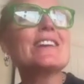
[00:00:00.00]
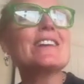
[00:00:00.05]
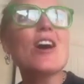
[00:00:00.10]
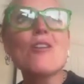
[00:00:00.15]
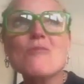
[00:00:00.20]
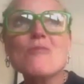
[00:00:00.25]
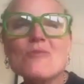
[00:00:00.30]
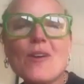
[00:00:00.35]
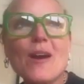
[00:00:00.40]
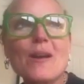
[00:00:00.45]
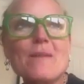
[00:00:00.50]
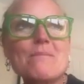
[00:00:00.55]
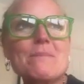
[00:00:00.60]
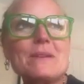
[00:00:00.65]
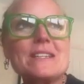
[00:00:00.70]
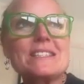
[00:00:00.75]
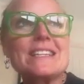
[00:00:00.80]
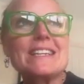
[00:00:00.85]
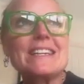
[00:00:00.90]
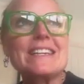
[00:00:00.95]
love that I'm
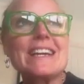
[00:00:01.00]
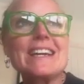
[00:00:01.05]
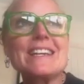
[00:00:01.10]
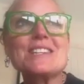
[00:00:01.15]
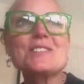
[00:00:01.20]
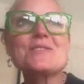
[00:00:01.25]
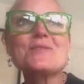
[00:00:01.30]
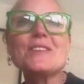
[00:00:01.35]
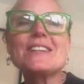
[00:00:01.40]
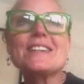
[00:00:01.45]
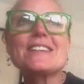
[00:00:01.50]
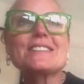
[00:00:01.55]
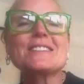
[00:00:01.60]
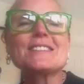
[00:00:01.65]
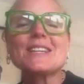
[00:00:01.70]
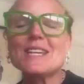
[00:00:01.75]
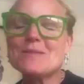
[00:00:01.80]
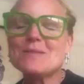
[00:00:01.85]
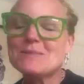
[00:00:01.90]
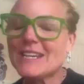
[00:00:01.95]
busy. And it's funny because
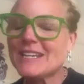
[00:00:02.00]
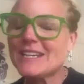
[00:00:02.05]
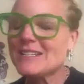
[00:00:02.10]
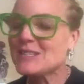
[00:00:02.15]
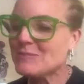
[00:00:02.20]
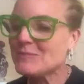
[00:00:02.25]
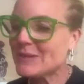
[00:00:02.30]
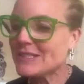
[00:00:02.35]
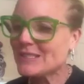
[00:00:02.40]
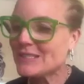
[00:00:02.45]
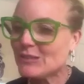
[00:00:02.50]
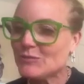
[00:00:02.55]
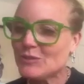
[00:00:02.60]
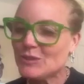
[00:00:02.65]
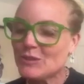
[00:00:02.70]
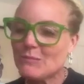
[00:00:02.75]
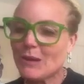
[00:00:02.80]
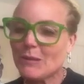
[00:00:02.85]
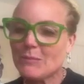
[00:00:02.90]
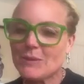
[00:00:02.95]
I keep saying to myself,
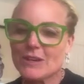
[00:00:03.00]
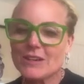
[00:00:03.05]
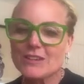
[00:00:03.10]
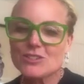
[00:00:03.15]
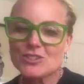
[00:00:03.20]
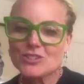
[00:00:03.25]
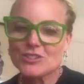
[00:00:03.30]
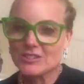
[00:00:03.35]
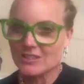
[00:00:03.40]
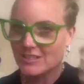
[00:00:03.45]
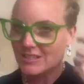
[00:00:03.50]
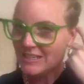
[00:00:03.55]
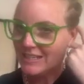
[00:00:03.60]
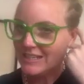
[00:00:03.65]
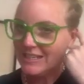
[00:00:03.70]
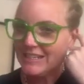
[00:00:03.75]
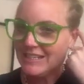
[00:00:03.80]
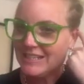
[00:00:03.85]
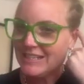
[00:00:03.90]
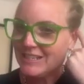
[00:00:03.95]
maybe I should
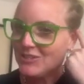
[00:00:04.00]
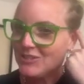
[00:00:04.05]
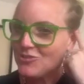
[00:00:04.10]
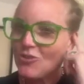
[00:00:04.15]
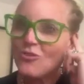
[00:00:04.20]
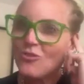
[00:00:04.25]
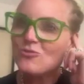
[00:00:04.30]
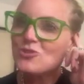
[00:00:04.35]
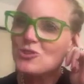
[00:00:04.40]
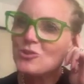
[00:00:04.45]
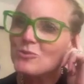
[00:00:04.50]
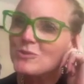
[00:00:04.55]
not do